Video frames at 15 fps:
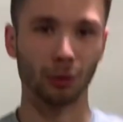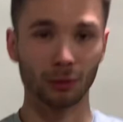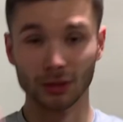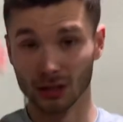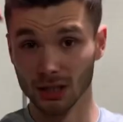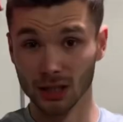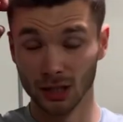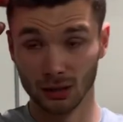probably
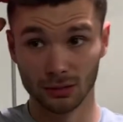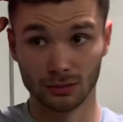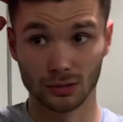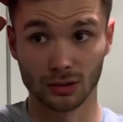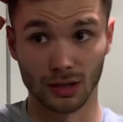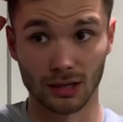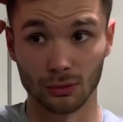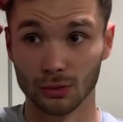do.
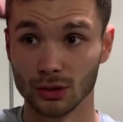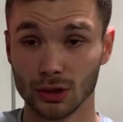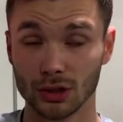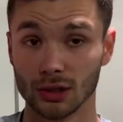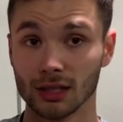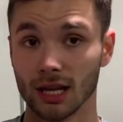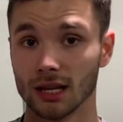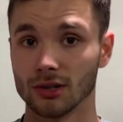So we'll do
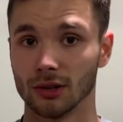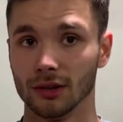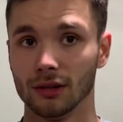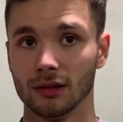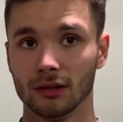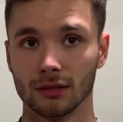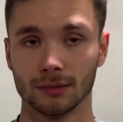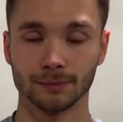two sets
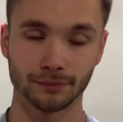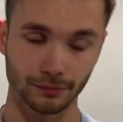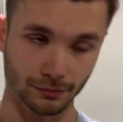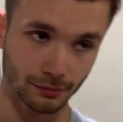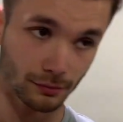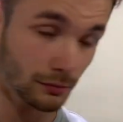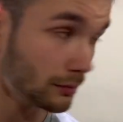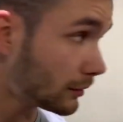on
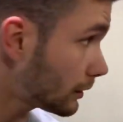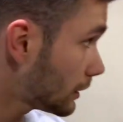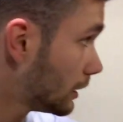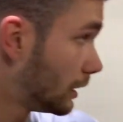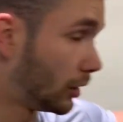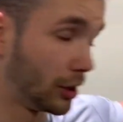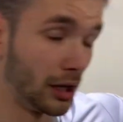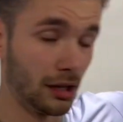
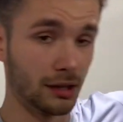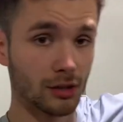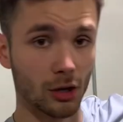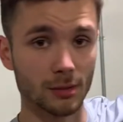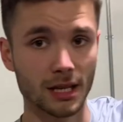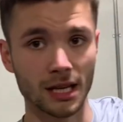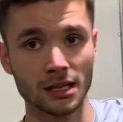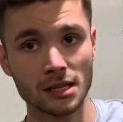one at the
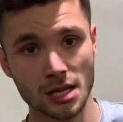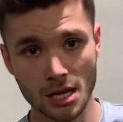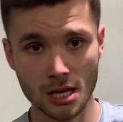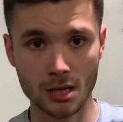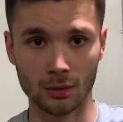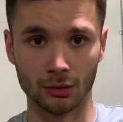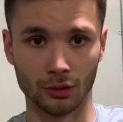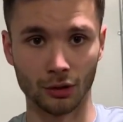top setting,
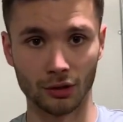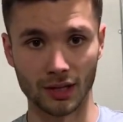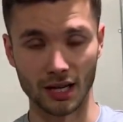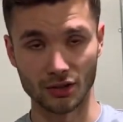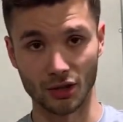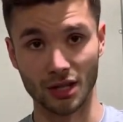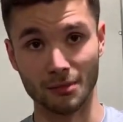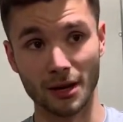two
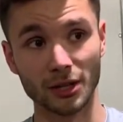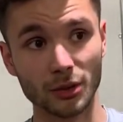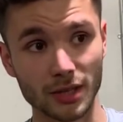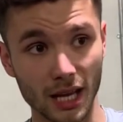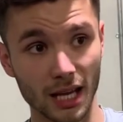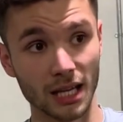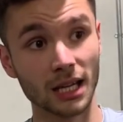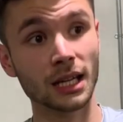sets on the middle
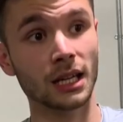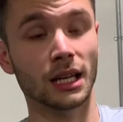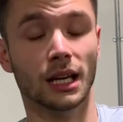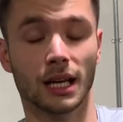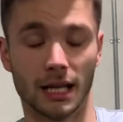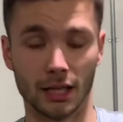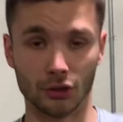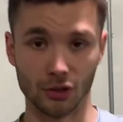setting,
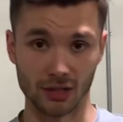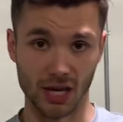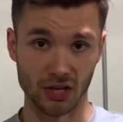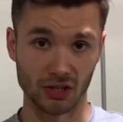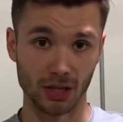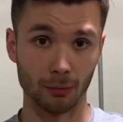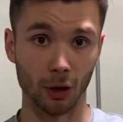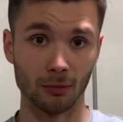and two sets
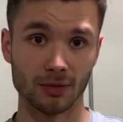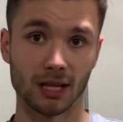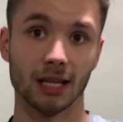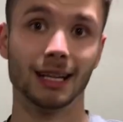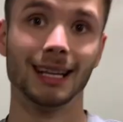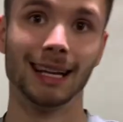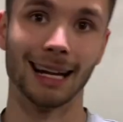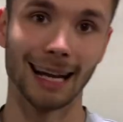on the bottom
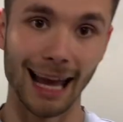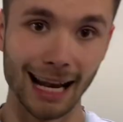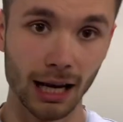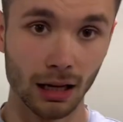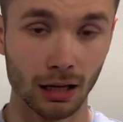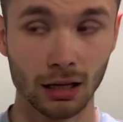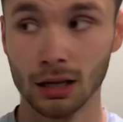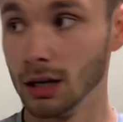setting. And again,
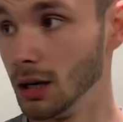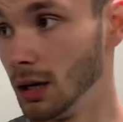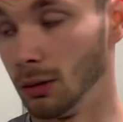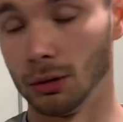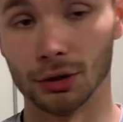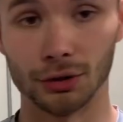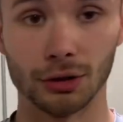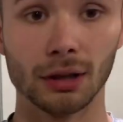what
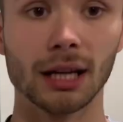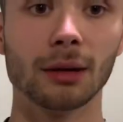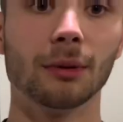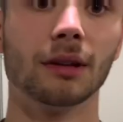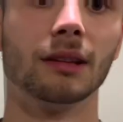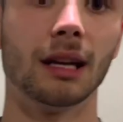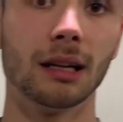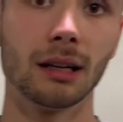we're doing like
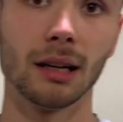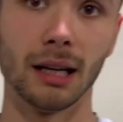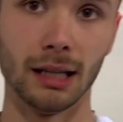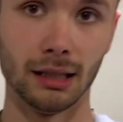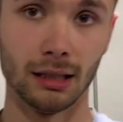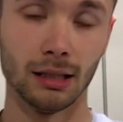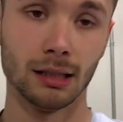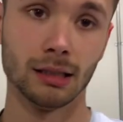with
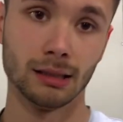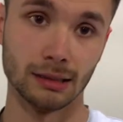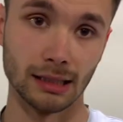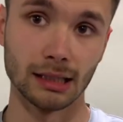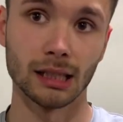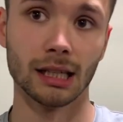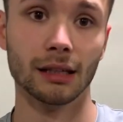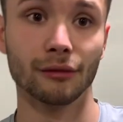incline,
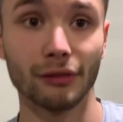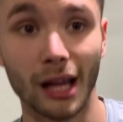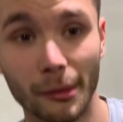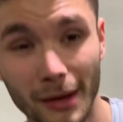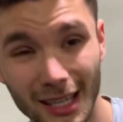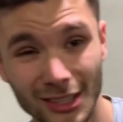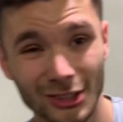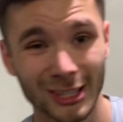decline, and flat
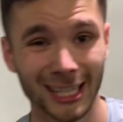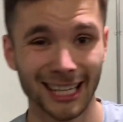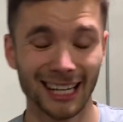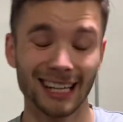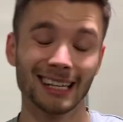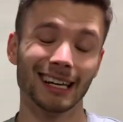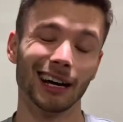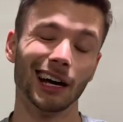bend,
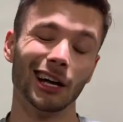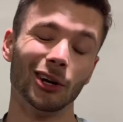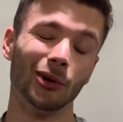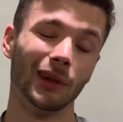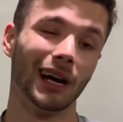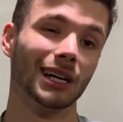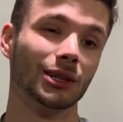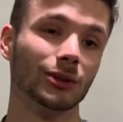we're hitting all
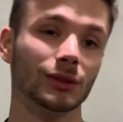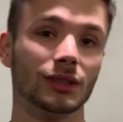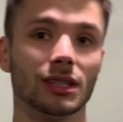the angles.